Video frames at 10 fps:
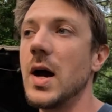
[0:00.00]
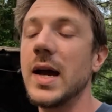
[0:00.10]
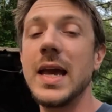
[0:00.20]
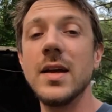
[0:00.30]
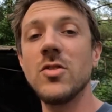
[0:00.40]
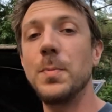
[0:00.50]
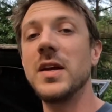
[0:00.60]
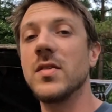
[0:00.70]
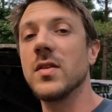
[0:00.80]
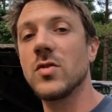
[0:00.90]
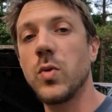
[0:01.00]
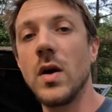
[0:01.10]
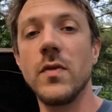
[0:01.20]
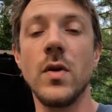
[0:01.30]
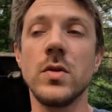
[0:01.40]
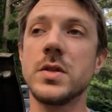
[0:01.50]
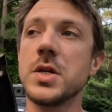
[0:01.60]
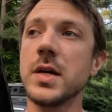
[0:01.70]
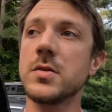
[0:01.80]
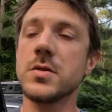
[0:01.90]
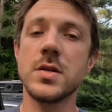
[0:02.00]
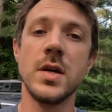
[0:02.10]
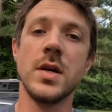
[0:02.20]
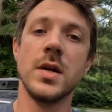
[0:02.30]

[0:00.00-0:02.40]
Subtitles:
Now, I can't speak to the 12-hole injectors